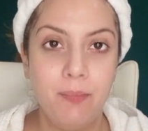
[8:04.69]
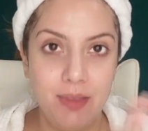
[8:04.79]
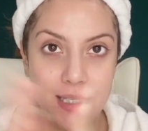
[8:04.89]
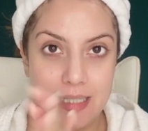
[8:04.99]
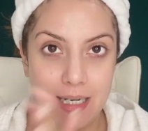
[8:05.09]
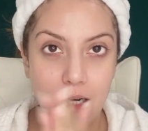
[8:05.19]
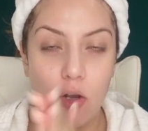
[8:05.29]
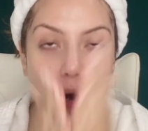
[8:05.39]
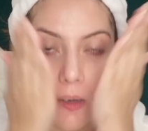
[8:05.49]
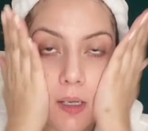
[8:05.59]
This little
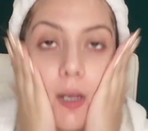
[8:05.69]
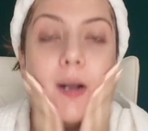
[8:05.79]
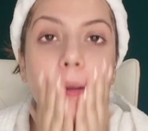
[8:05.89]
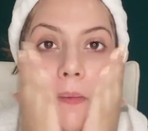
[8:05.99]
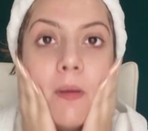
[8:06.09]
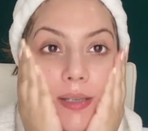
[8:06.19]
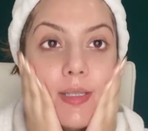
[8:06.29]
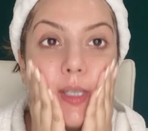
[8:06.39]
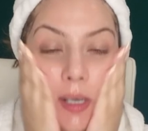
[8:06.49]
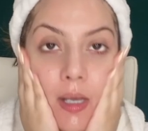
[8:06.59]
cocktail is
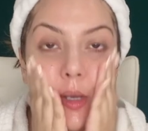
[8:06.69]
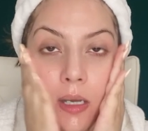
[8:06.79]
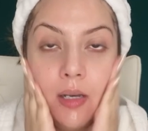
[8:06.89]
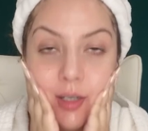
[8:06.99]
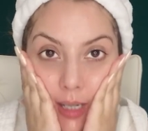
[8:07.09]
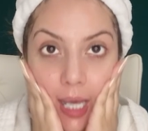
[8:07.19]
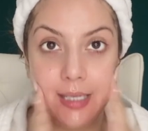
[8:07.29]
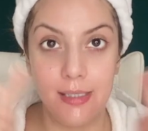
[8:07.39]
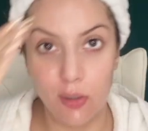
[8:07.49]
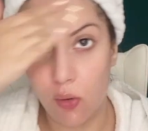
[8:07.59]
like
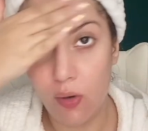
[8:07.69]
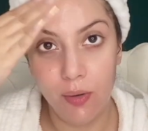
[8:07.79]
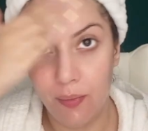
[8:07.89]
so.